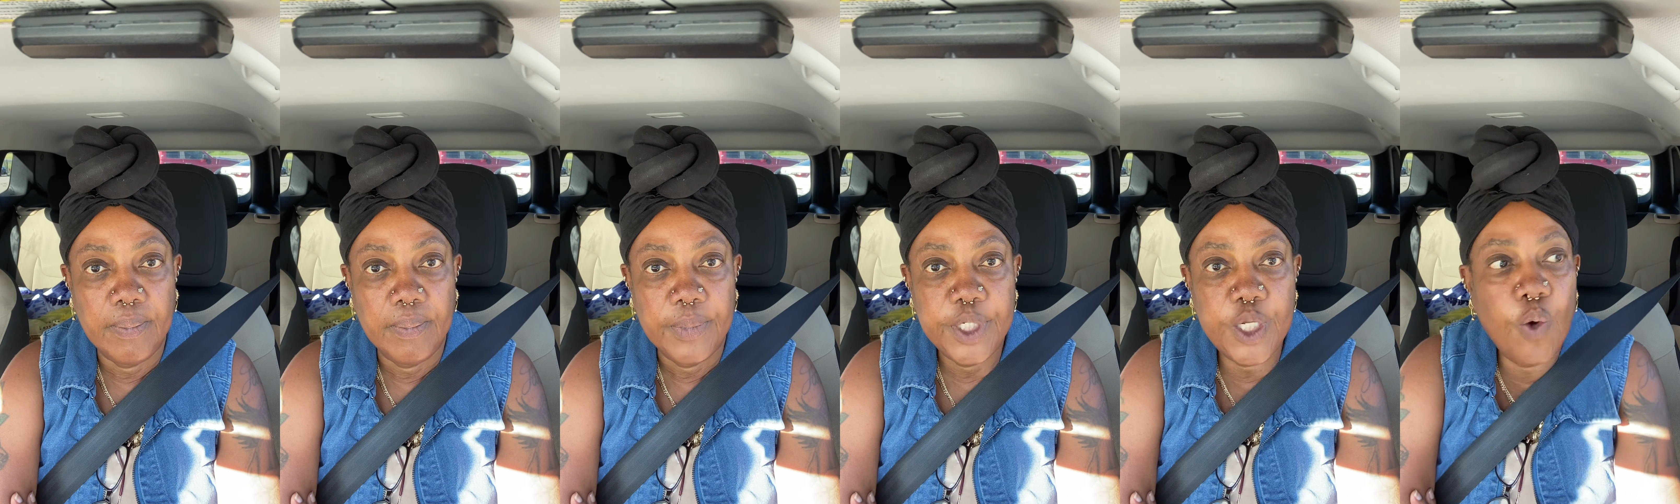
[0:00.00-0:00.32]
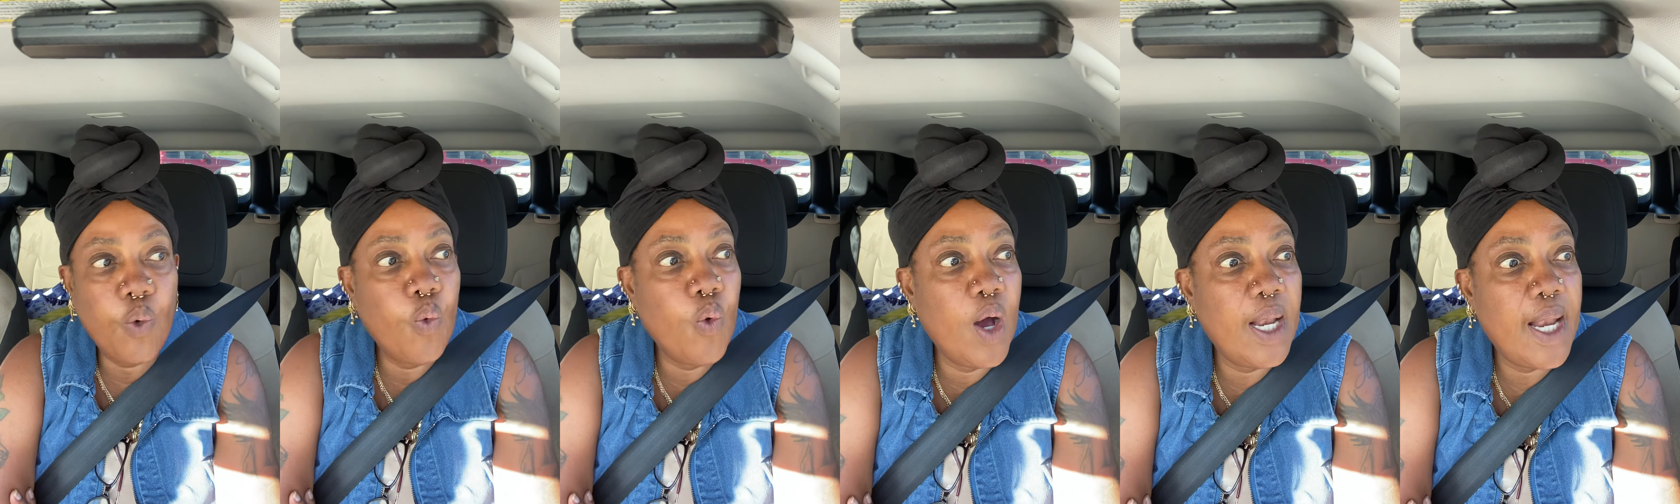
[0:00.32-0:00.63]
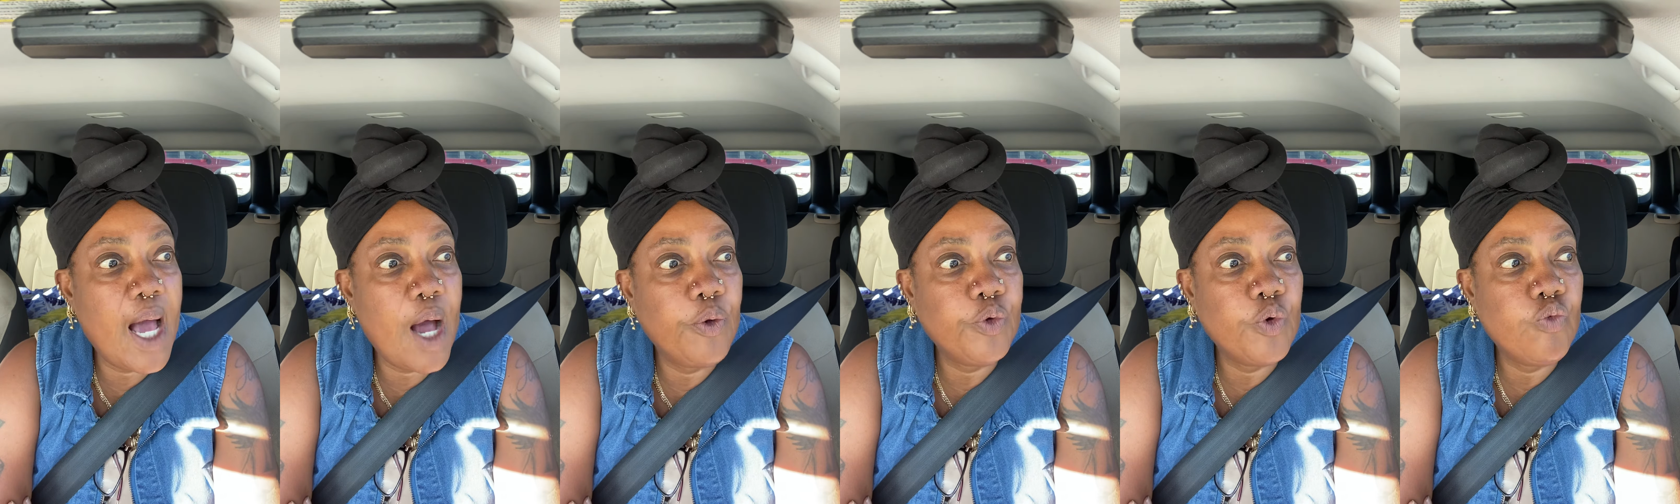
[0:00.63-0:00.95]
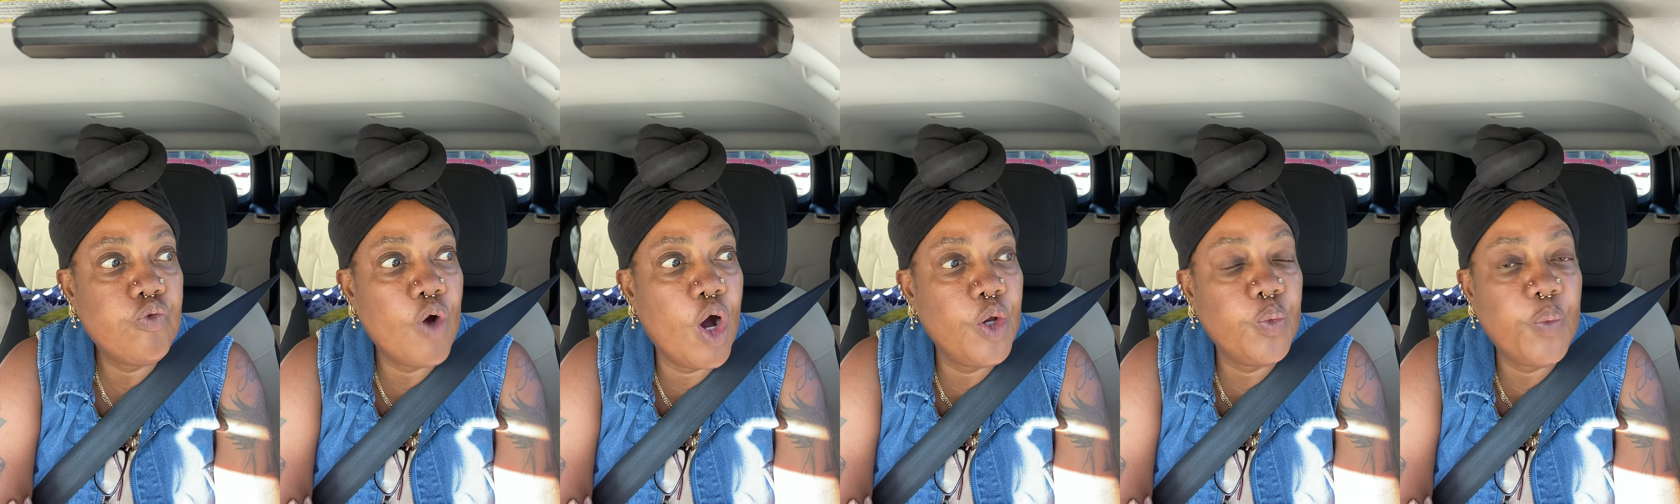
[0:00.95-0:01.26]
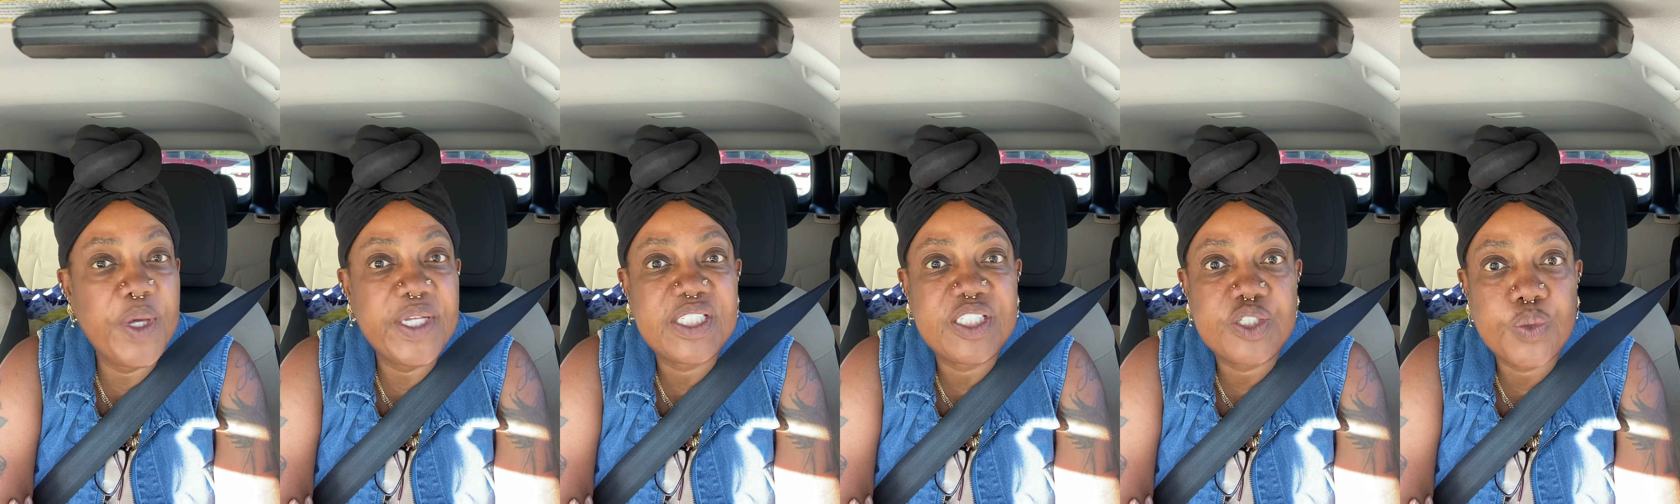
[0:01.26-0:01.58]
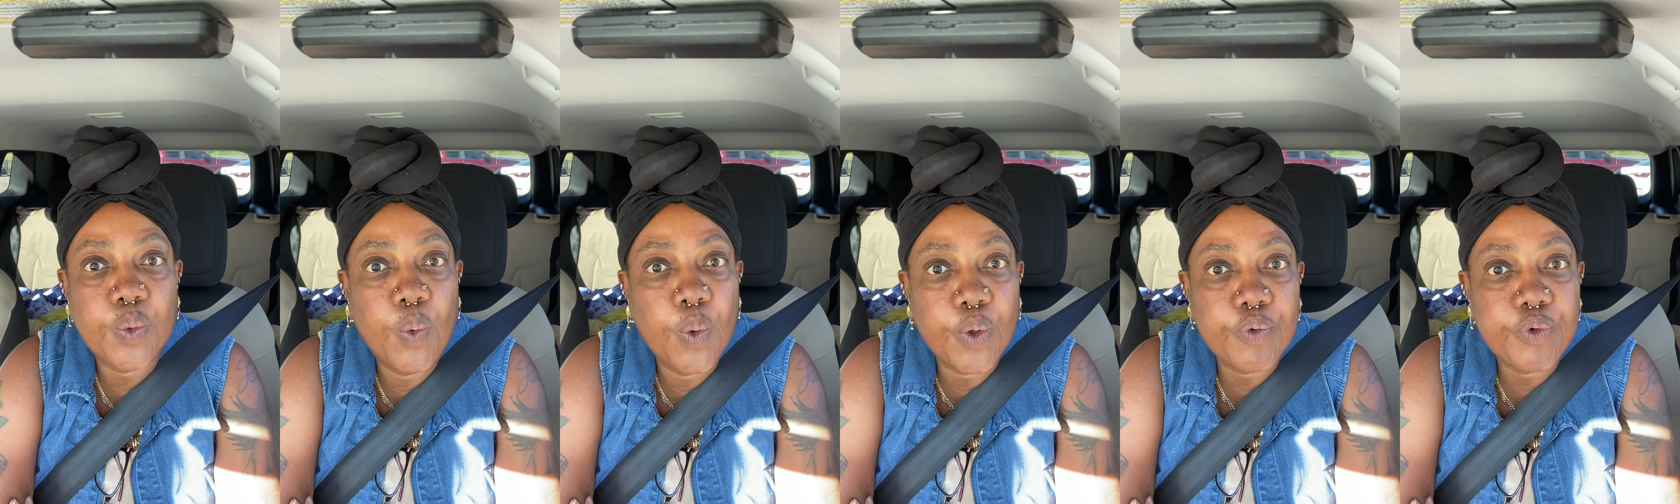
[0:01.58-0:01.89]
The whole on run with
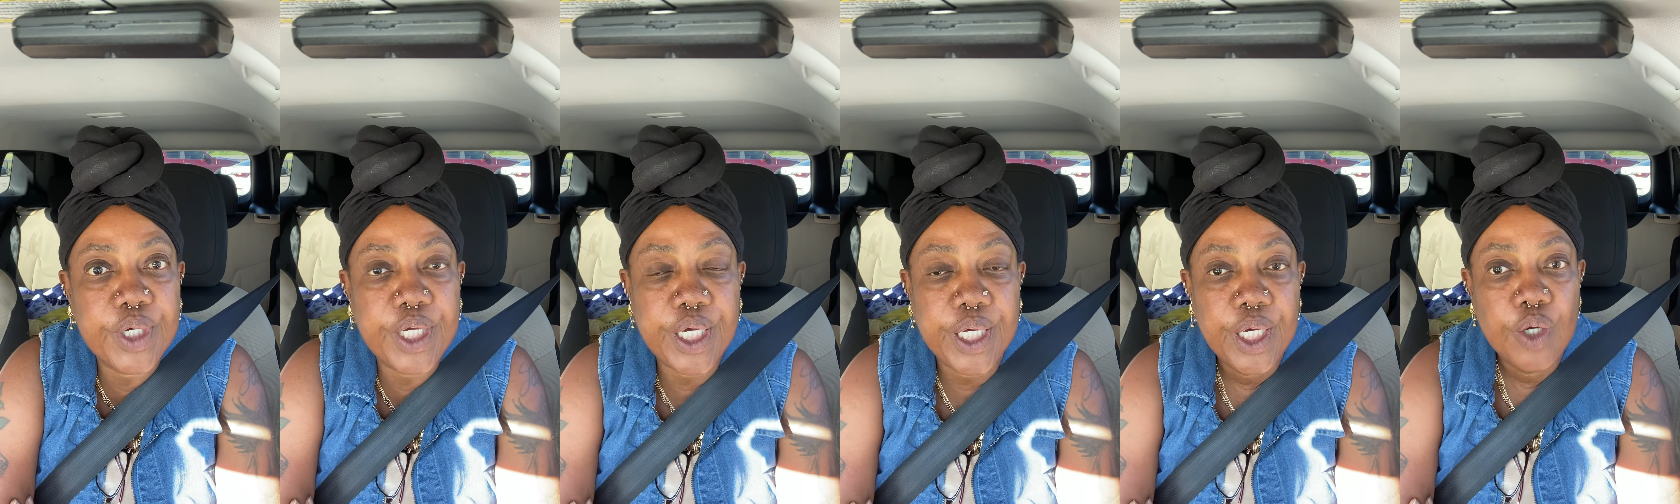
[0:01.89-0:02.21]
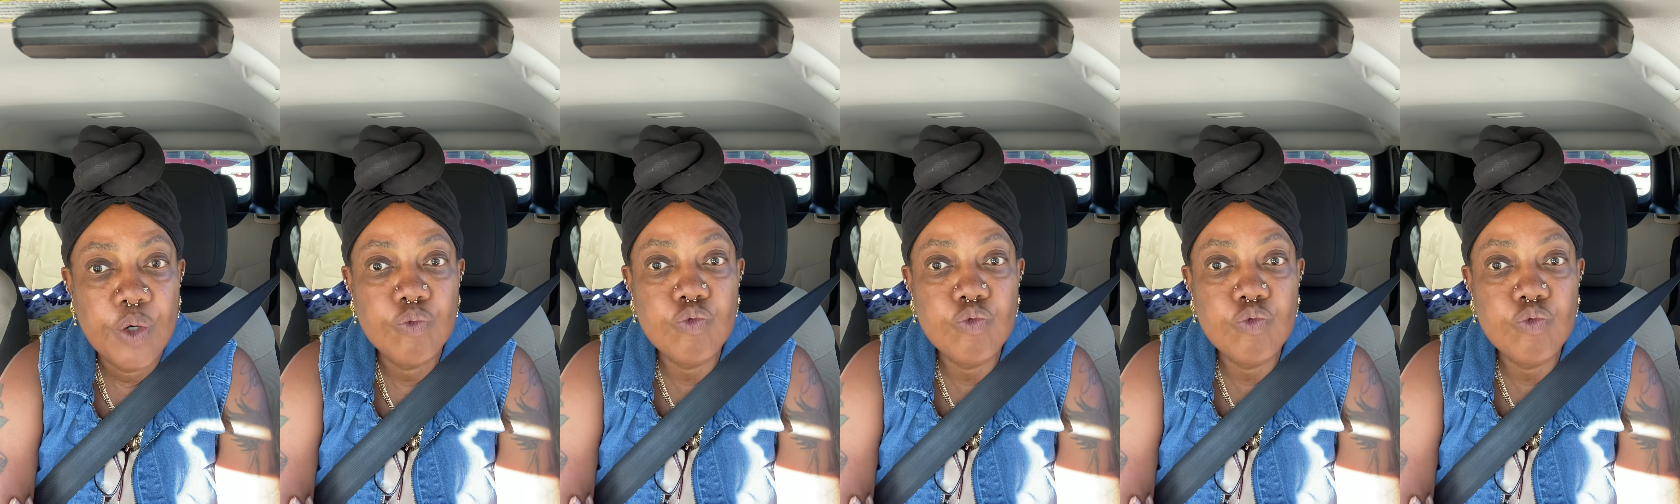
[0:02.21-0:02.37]
story.